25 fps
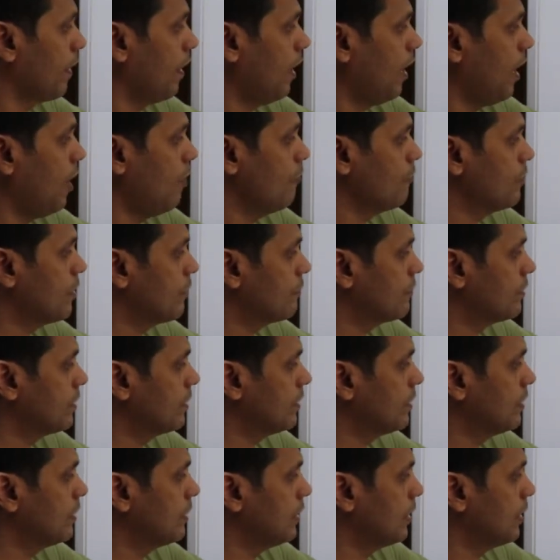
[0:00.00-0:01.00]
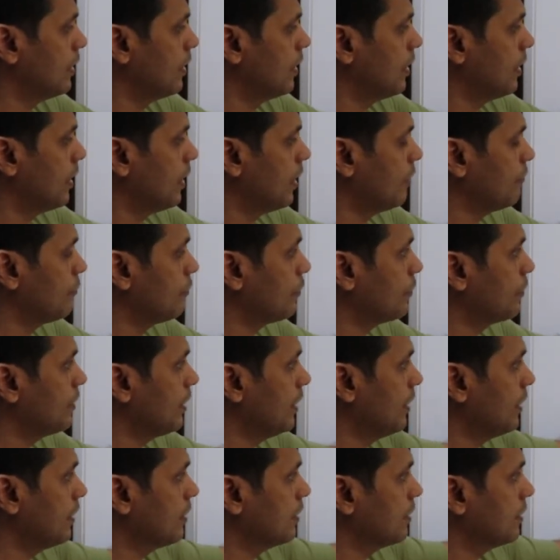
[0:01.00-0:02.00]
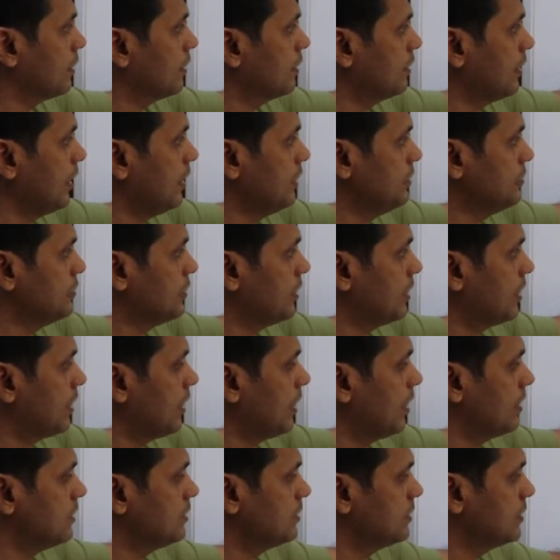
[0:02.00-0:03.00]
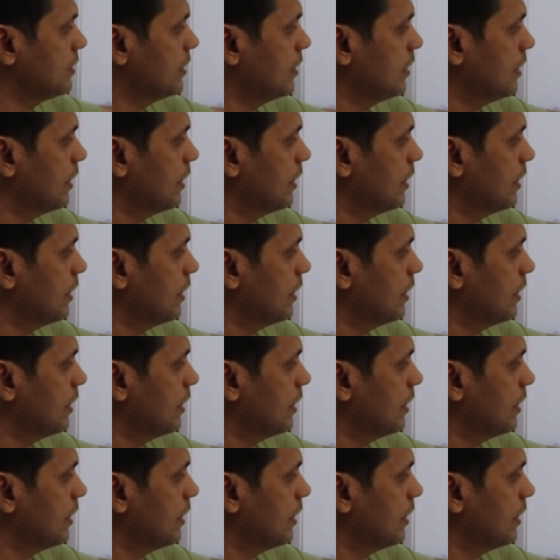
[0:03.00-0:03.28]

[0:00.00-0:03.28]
However, if you take 10 chairs,